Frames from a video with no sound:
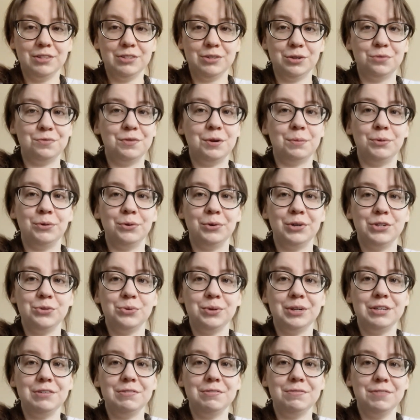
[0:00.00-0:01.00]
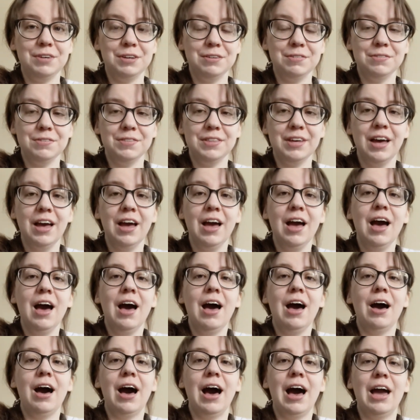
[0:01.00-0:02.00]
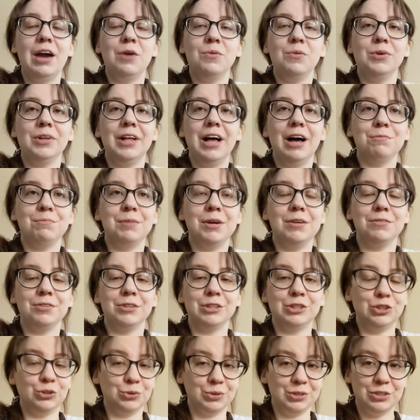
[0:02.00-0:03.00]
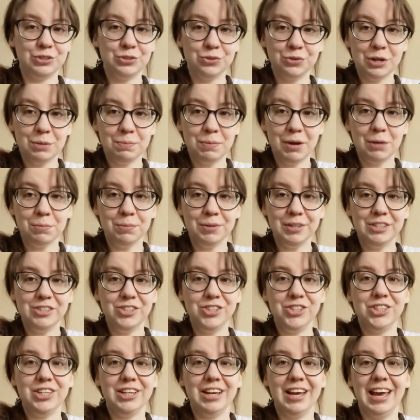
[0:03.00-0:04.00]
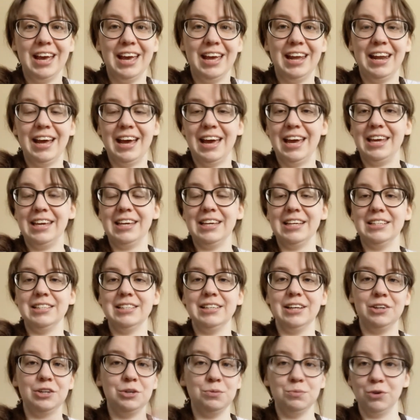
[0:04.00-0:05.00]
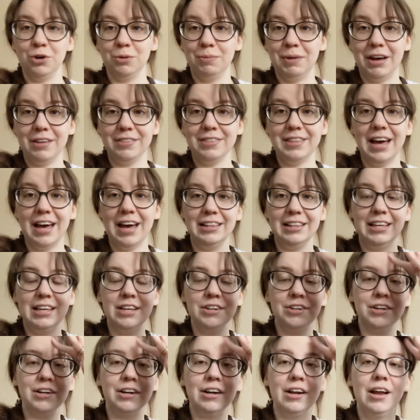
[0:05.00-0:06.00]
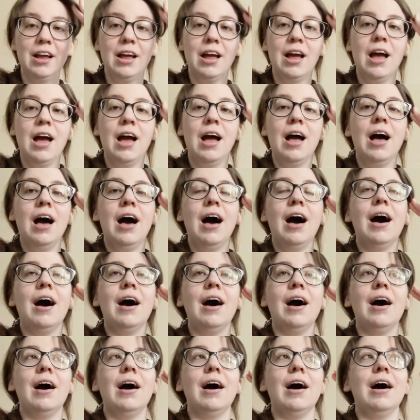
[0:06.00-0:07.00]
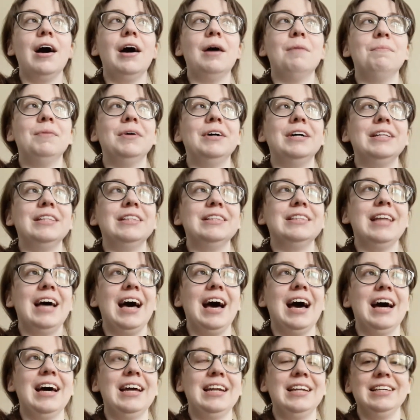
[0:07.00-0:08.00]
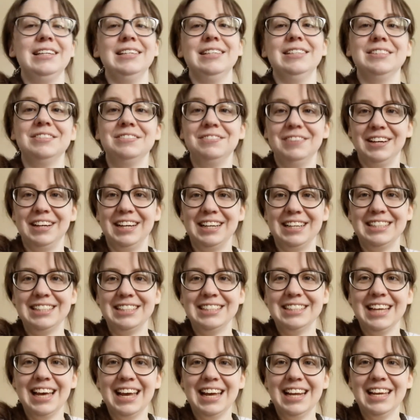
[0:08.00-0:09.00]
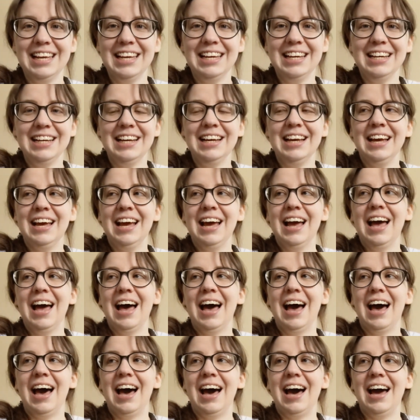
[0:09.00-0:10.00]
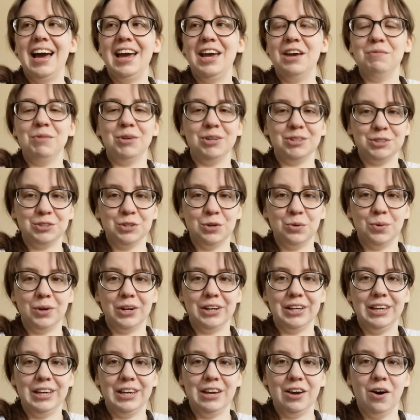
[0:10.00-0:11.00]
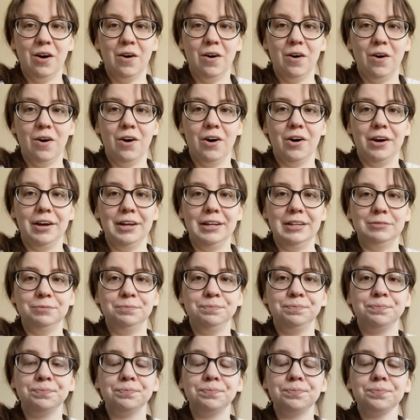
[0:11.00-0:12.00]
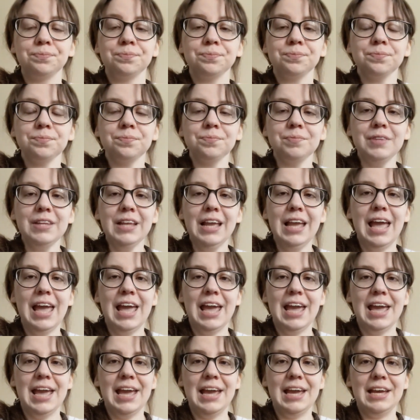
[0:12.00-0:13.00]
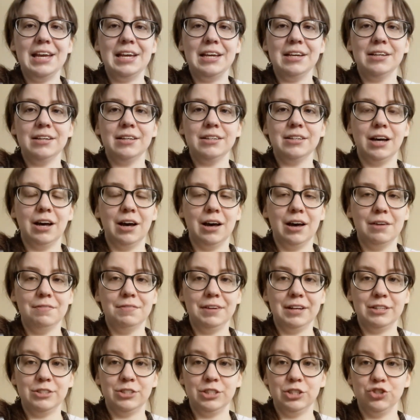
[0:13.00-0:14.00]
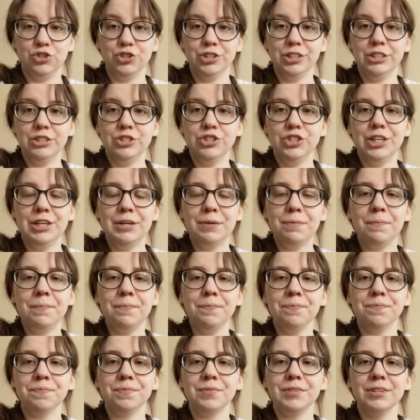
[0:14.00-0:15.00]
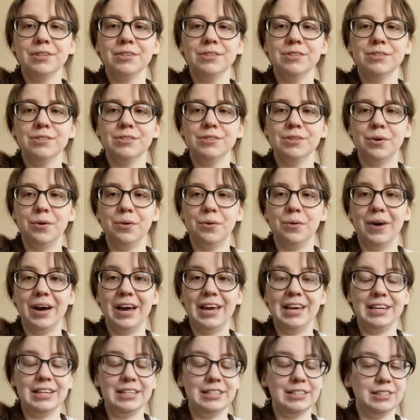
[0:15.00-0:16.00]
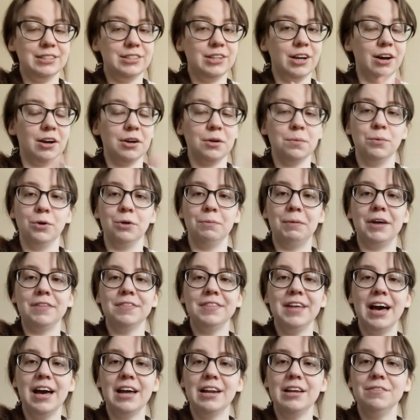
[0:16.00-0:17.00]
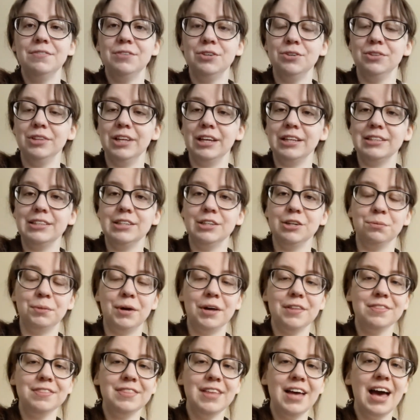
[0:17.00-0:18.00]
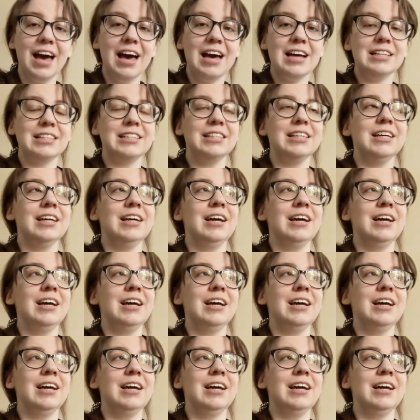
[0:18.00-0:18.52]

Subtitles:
So February 25th, I will have my first short story published, and I can tell you more about later. But that is very exciting. I am also working on a fantasy trilogy, so I can talk more about that if you'd like to hear about that.